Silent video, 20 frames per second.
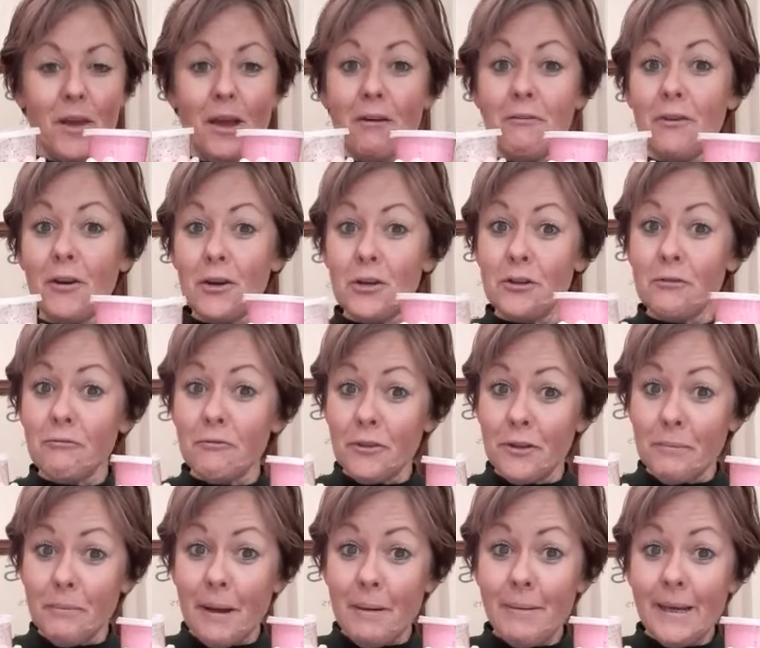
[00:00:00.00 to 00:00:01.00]
A version for
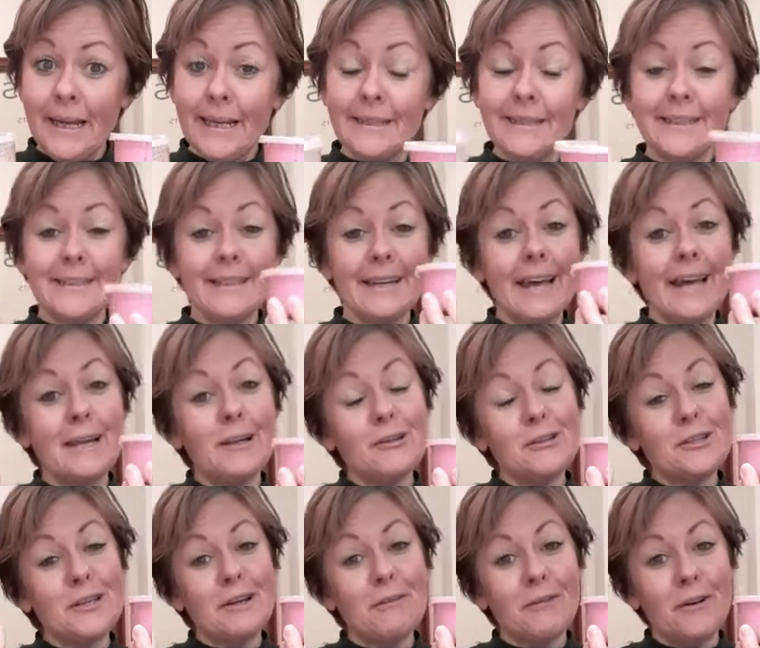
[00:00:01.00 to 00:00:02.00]
the mummies and
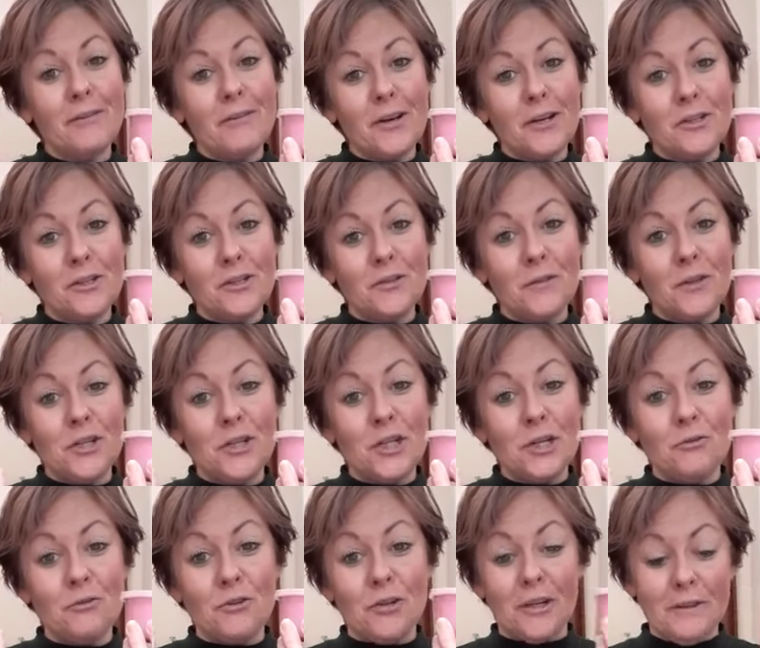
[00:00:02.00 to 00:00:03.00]
lots of lovely versions for the
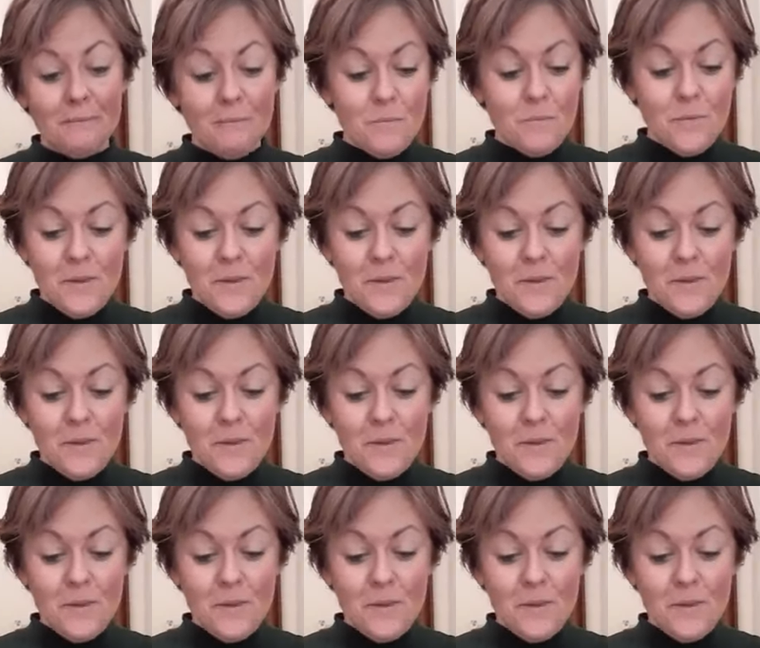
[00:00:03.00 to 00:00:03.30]
children.